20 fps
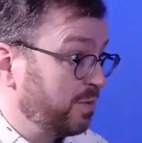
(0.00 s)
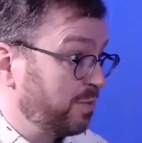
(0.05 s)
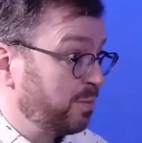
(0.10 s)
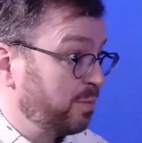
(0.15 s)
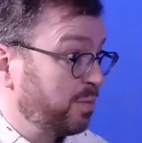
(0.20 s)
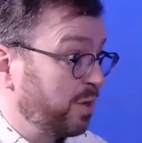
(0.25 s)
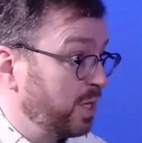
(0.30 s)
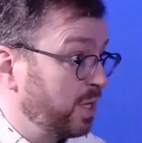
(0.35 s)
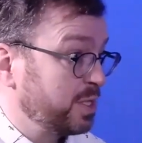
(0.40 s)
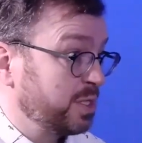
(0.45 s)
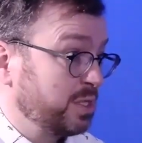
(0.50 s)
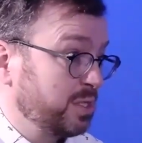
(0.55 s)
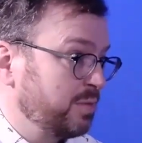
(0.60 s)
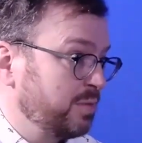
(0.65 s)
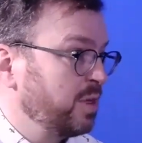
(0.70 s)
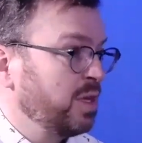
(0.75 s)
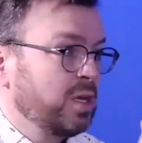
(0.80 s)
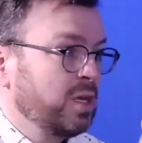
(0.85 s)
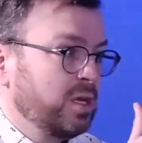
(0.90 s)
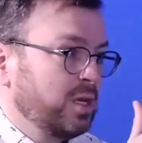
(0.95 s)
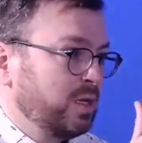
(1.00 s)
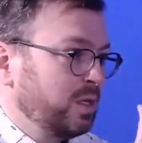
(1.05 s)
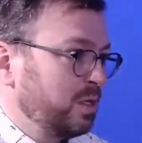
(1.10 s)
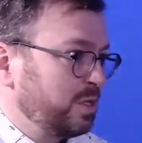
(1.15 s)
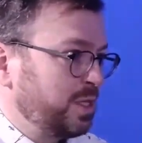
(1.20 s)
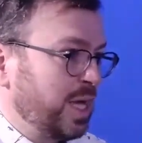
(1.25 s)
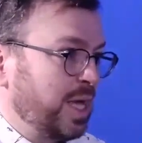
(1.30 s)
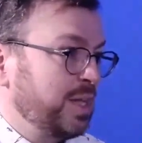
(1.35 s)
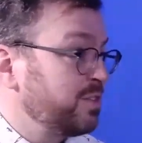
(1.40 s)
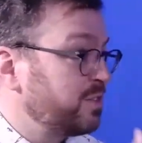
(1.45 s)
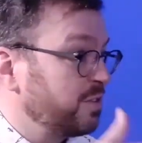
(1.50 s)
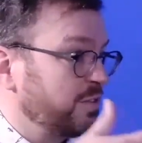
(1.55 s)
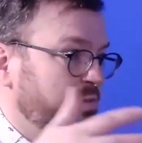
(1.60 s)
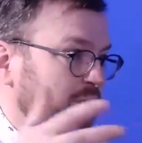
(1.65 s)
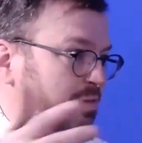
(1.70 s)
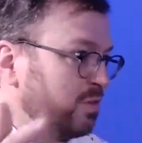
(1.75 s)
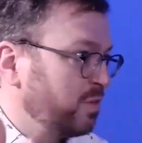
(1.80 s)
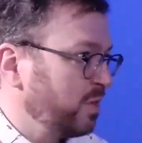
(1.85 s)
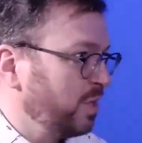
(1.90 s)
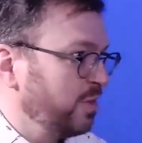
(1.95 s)
prices of tens of
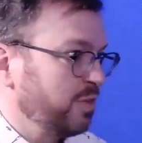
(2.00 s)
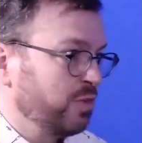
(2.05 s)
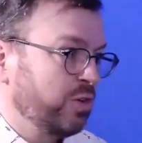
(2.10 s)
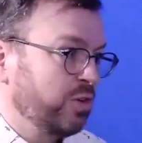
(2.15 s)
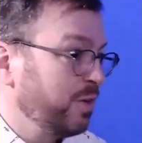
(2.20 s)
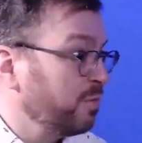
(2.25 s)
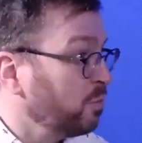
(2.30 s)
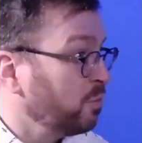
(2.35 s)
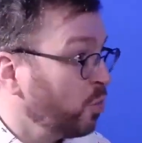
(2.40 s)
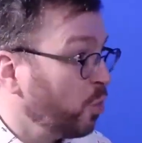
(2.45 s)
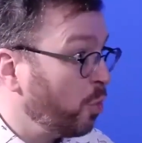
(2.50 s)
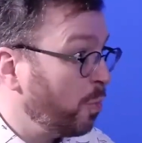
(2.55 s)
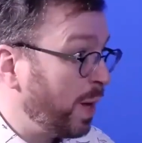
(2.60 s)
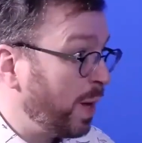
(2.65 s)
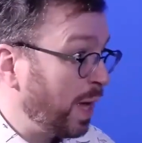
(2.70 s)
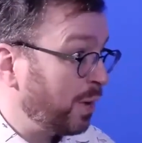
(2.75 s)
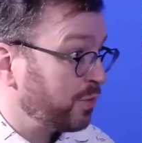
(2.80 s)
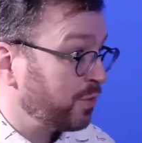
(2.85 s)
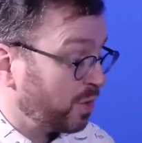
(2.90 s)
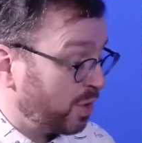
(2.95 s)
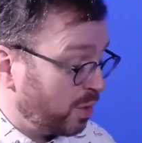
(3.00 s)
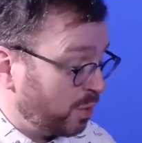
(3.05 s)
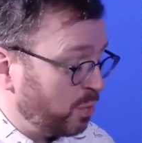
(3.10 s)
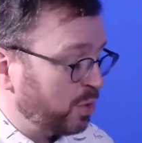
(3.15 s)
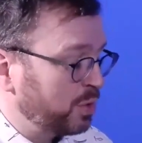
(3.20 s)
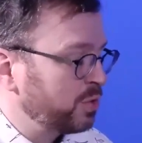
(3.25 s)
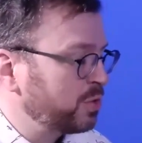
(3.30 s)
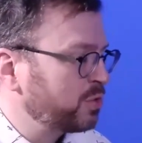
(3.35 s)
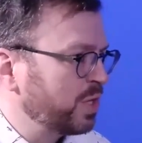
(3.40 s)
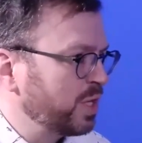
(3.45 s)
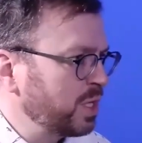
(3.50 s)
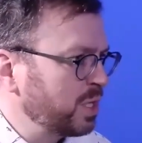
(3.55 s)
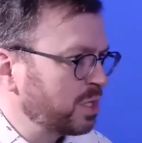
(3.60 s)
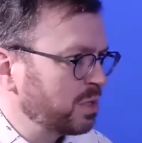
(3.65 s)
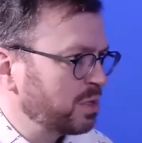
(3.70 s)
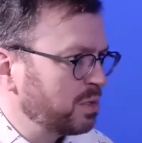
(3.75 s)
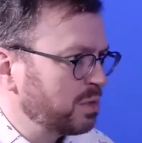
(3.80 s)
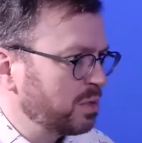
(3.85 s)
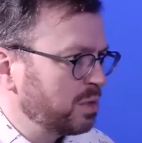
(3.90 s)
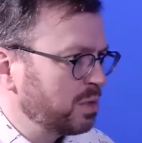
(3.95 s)
or even more pounds on one drink,
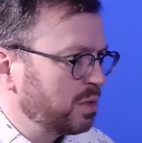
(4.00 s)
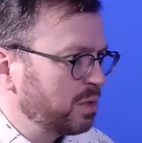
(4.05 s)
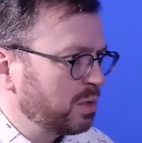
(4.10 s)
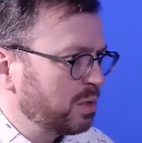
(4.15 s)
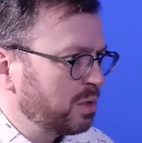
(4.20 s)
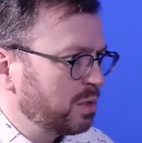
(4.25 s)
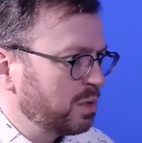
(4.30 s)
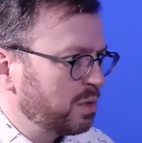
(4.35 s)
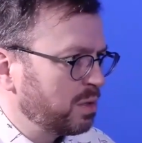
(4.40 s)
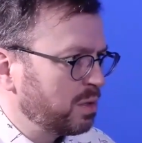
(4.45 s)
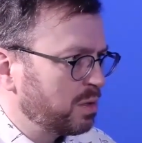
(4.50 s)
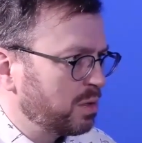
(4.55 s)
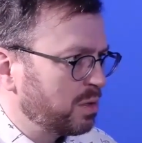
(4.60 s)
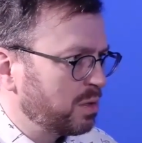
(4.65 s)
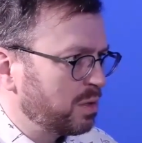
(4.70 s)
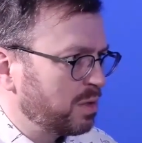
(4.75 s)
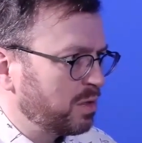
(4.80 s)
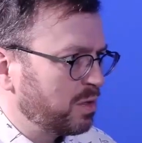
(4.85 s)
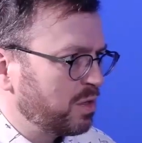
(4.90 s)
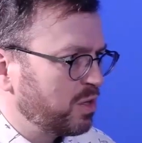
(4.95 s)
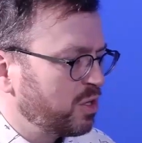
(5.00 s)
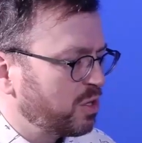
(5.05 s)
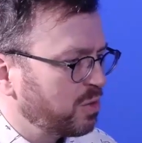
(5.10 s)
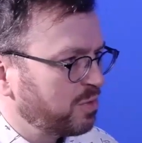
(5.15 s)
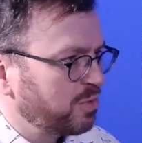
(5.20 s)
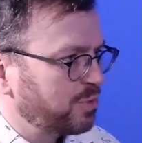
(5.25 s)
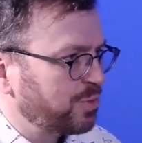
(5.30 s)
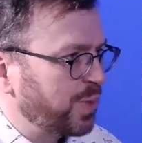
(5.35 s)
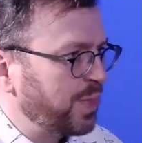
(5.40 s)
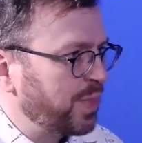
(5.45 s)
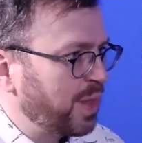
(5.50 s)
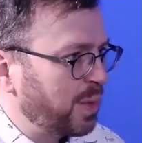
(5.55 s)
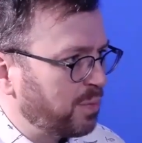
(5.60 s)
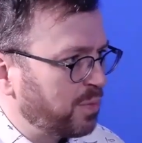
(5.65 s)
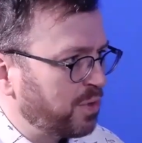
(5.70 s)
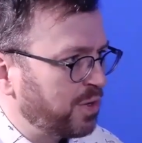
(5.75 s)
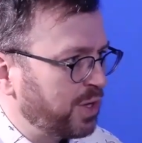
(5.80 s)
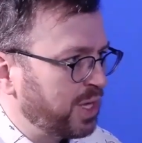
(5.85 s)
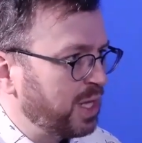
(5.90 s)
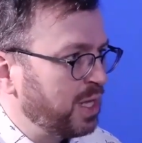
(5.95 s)
you could spend that
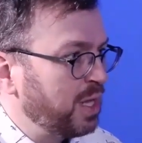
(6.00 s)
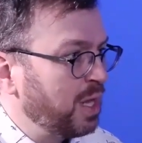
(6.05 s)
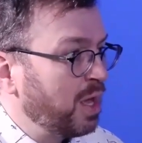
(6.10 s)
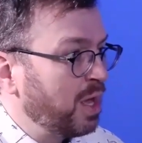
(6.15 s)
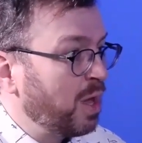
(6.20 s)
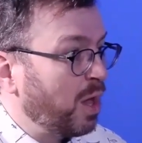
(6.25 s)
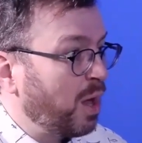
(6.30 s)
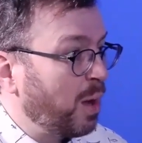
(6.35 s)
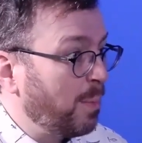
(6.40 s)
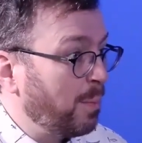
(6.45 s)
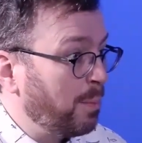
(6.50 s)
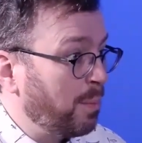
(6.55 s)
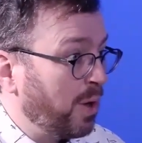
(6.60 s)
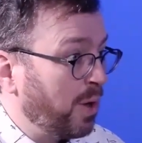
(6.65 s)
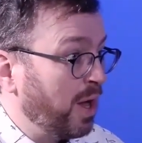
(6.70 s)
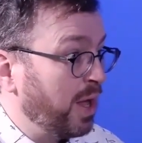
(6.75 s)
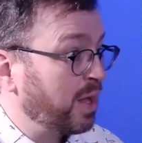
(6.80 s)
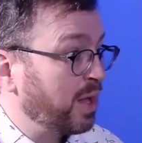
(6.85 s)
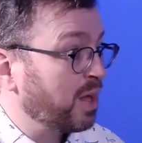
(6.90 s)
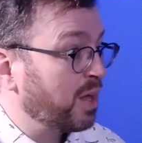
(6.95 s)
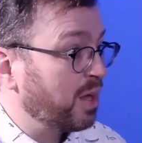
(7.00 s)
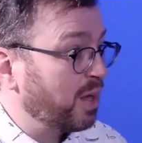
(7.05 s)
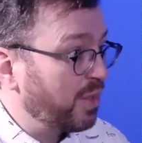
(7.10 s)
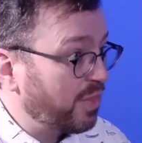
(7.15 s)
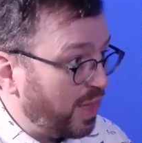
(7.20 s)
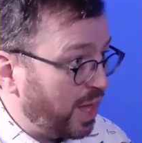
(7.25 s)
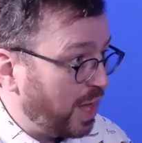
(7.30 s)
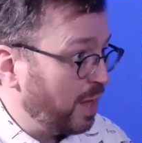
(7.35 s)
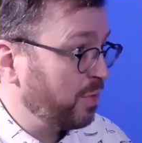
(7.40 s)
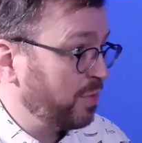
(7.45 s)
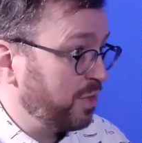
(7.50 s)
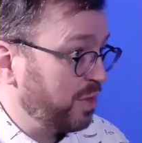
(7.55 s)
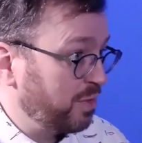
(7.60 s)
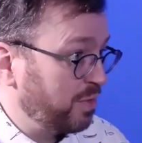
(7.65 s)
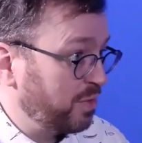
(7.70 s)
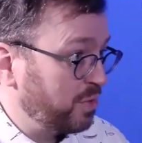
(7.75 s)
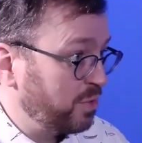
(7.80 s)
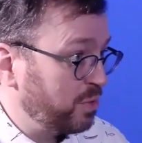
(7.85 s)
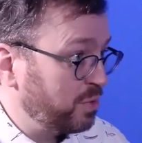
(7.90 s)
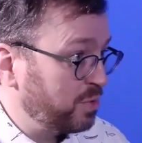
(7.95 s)
money on buying other healthier
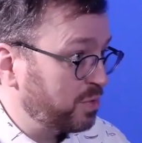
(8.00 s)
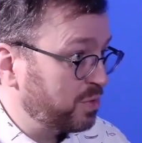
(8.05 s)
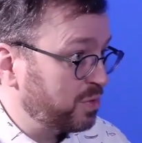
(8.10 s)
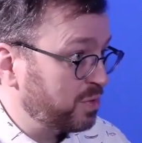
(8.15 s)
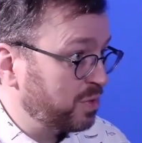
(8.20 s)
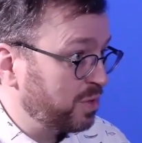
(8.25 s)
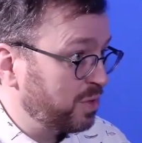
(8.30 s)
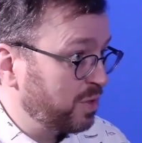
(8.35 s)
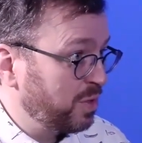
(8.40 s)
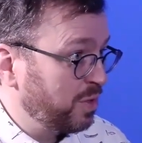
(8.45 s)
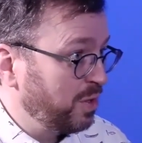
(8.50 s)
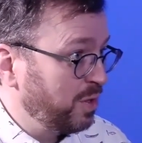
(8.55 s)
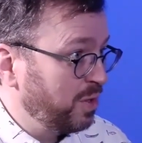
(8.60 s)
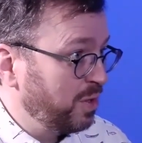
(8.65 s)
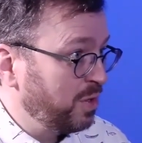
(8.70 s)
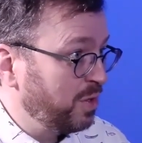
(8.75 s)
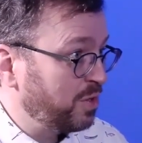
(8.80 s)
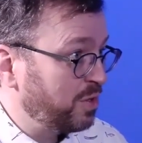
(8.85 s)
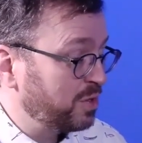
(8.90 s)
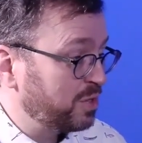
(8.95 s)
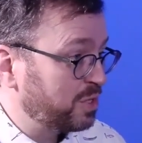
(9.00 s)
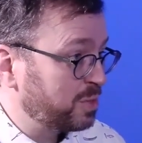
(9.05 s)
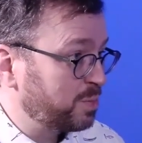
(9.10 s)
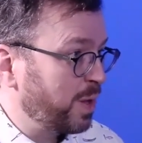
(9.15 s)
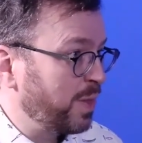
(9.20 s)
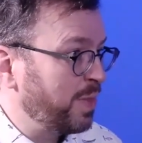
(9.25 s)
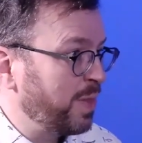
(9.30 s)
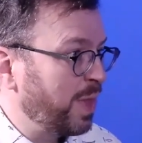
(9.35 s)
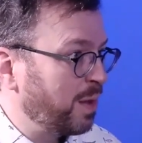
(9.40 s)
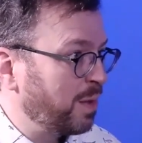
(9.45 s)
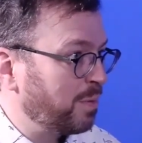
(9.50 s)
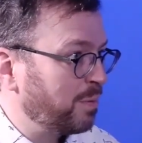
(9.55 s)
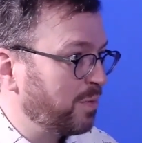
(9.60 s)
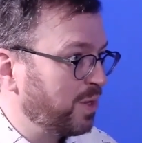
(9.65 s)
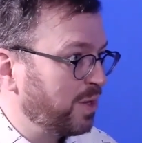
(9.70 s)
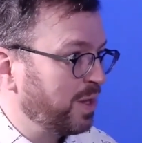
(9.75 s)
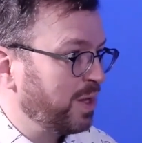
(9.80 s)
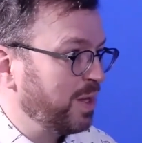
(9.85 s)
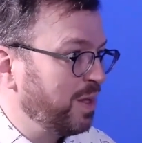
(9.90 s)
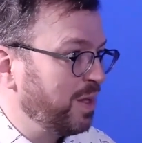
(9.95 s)
foods. You could spend that
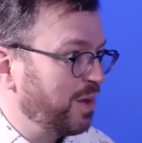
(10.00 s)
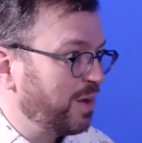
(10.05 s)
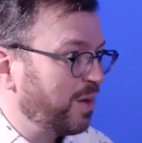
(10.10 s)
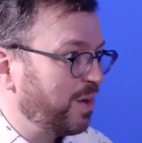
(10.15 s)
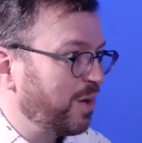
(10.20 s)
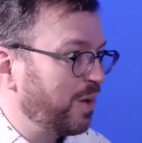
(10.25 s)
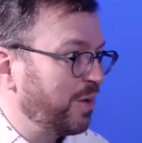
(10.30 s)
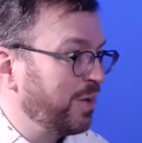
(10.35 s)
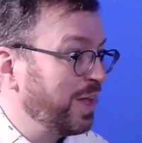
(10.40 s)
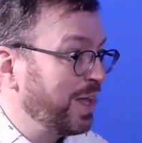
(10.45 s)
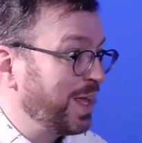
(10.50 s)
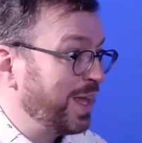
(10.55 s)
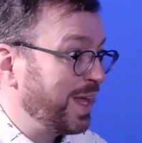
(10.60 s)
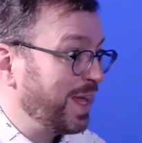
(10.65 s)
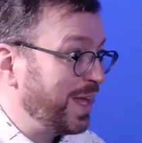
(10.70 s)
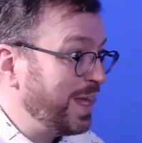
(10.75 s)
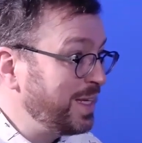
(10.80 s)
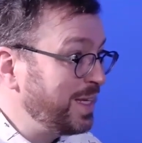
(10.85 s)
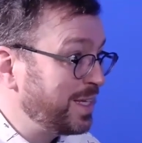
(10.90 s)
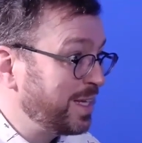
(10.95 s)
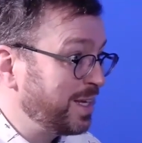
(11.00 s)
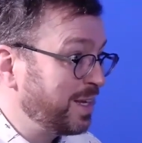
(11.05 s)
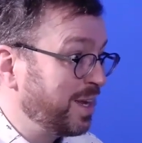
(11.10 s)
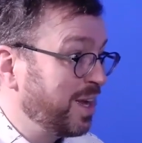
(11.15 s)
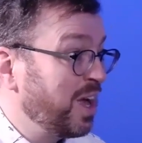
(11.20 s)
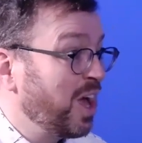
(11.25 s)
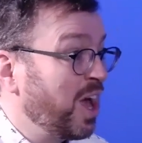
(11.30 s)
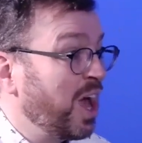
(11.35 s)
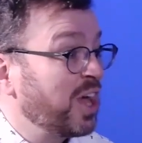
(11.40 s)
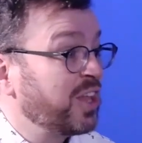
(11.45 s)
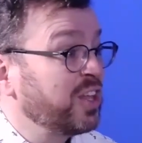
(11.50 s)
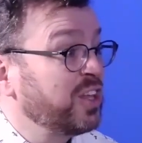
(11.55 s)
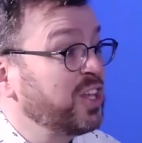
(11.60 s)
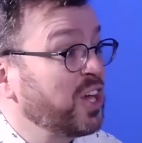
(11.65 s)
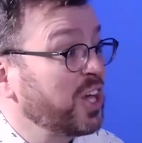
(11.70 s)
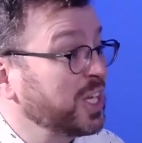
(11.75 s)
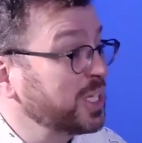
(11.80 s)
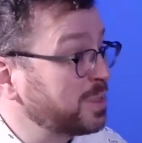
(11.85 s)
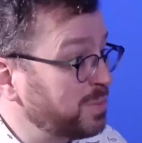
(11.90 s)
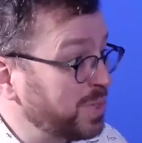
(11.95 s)
money on eating a
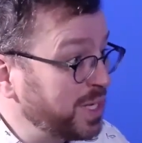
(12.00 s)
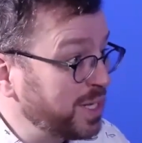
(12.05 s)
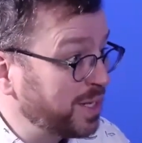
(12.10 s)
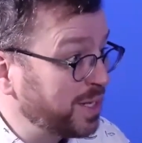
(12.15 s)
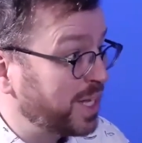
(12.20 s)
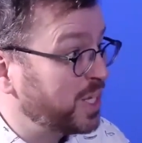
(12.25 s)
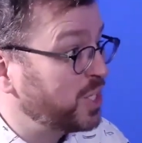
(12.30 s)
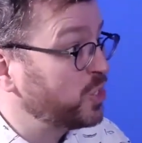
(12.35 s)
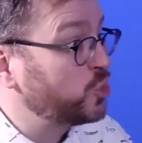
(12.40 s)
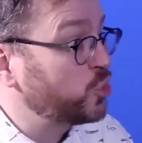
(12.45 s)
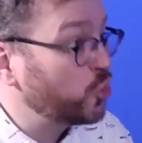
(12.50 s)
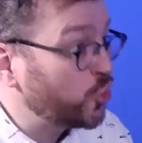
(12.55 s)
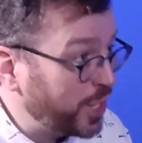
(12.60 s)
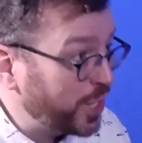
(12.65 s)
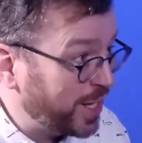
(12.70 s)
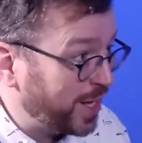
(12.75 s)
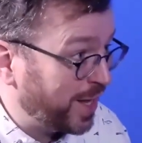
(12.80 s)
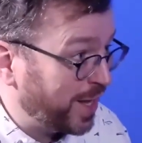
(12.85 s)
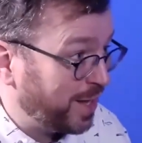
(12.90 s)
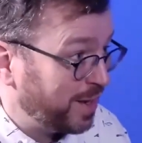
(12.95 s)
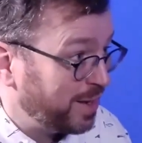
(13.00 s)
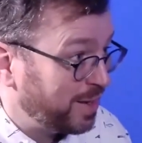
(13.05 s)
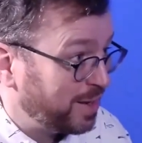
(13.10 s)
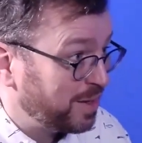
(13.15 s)
nice meal and enjoying it.